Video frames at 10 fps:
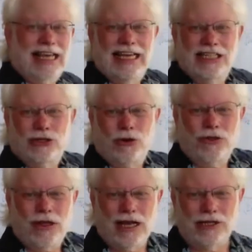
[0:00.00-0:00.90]
k is
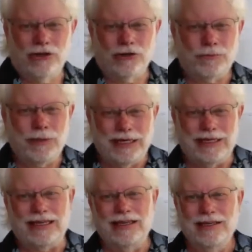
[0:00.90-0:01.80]
orthogonal to
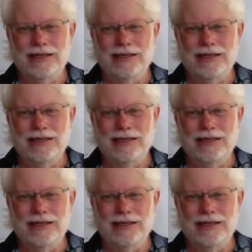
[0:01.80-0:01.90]
p.